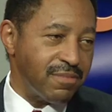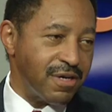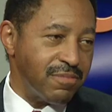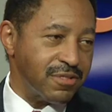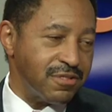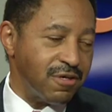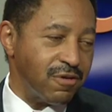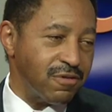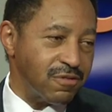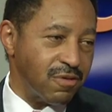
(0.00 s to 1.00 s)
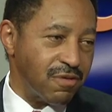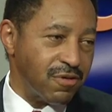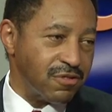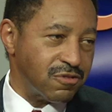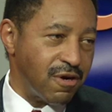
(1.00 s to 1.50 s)
I must tell you, is one of
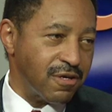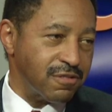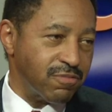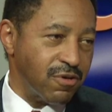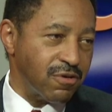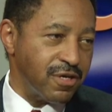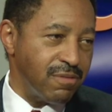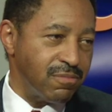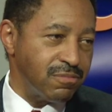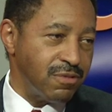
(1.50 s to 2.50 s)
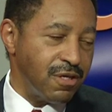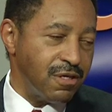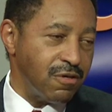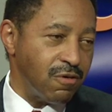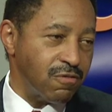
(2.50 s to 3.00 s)
our strongest programs,
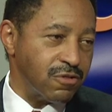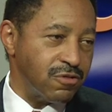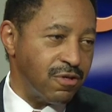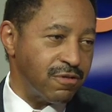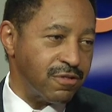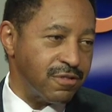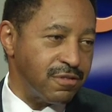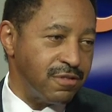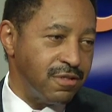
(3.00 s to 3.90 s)
uh, over 200 and,